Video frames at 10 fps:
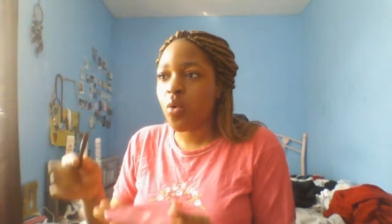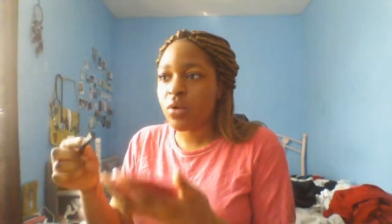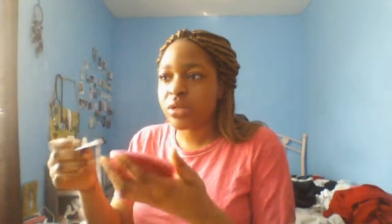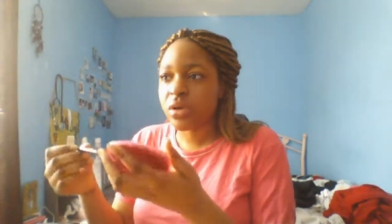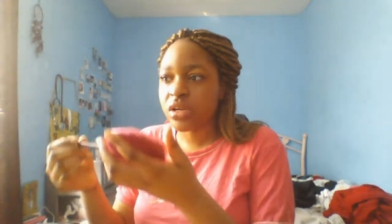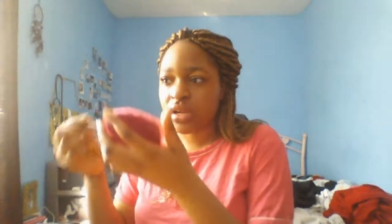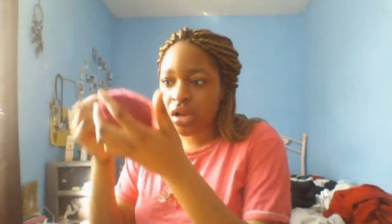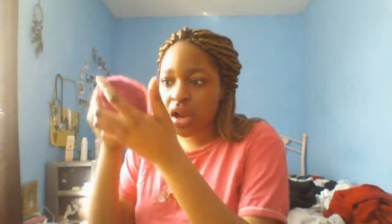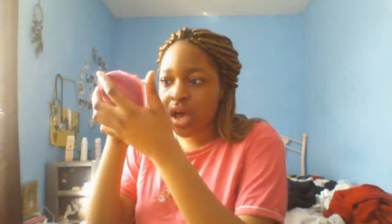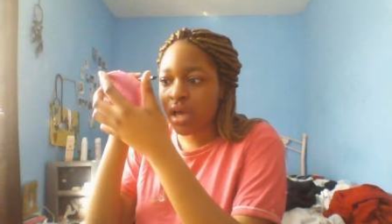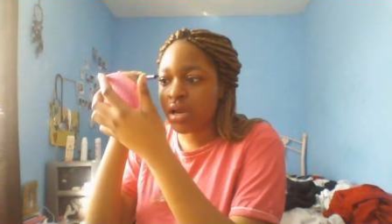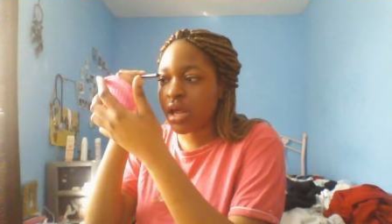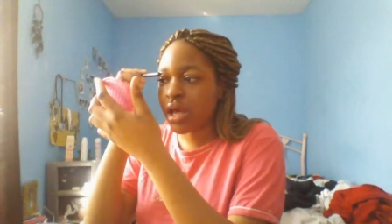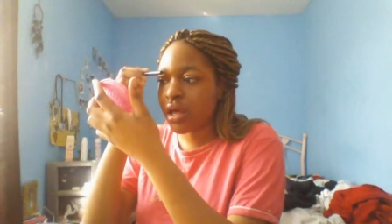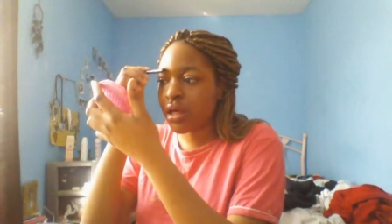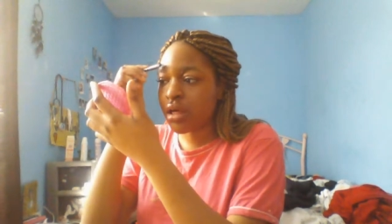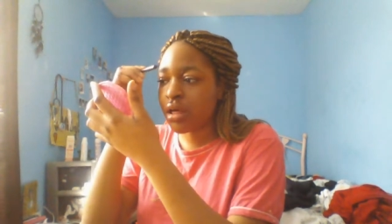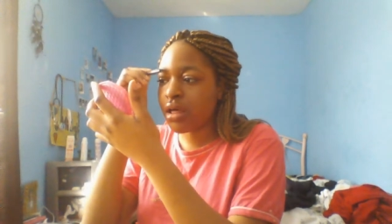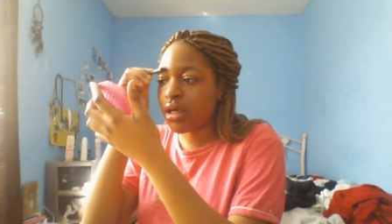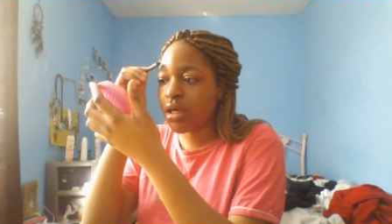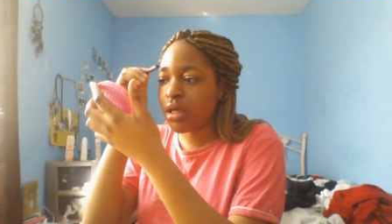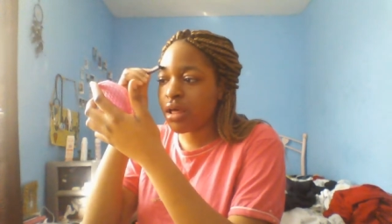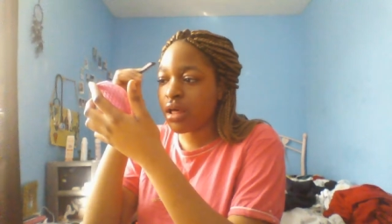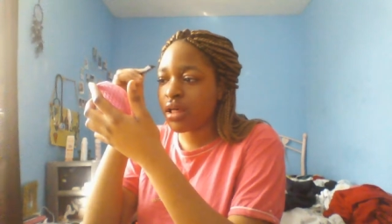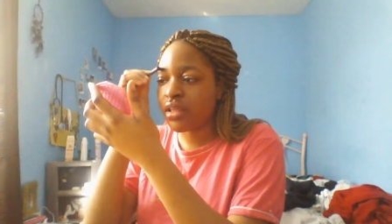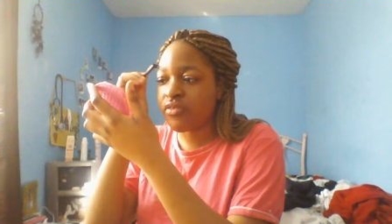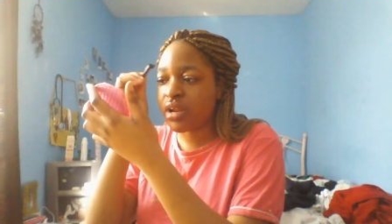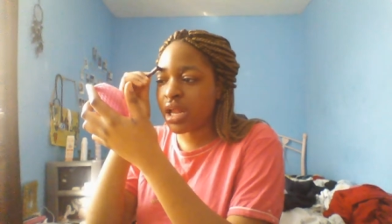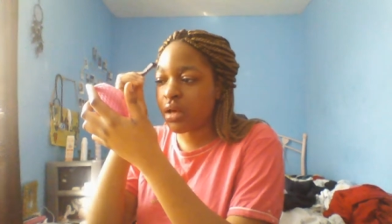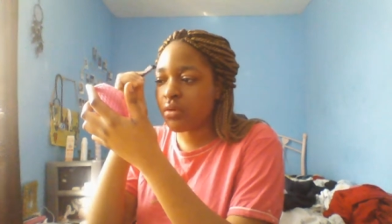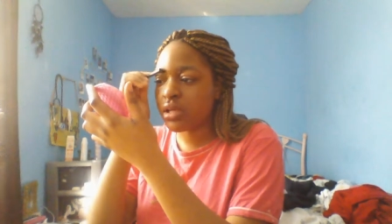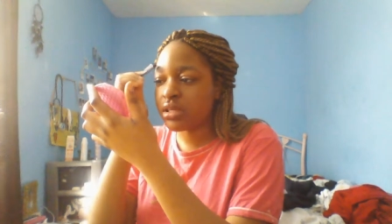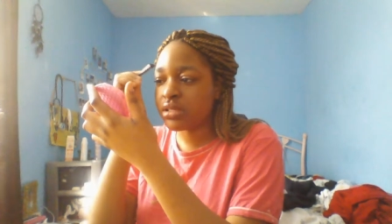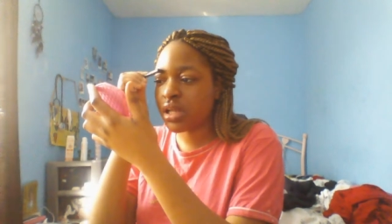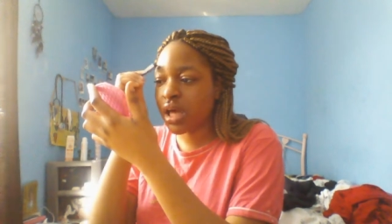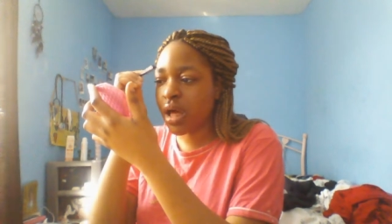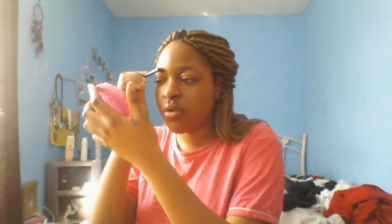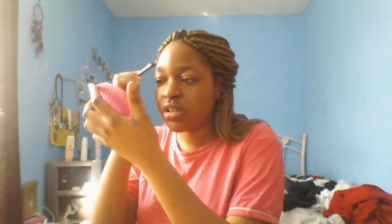I always wanted to learn like a different language.